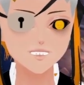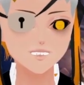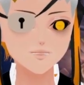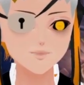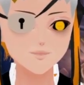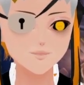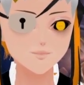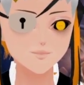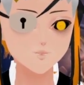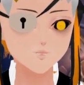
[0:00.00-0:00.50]

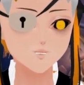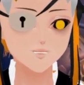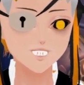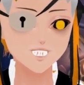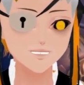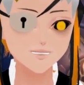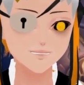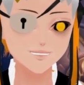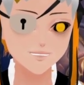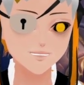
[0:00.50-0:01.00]
remove the
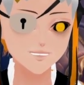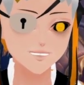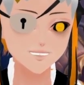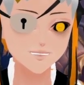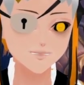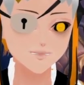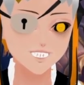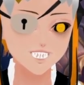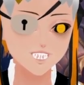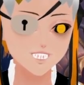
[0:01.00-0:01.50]

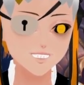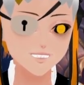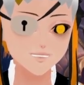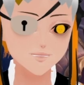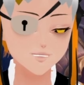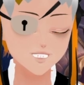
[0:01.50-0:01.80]
7-7,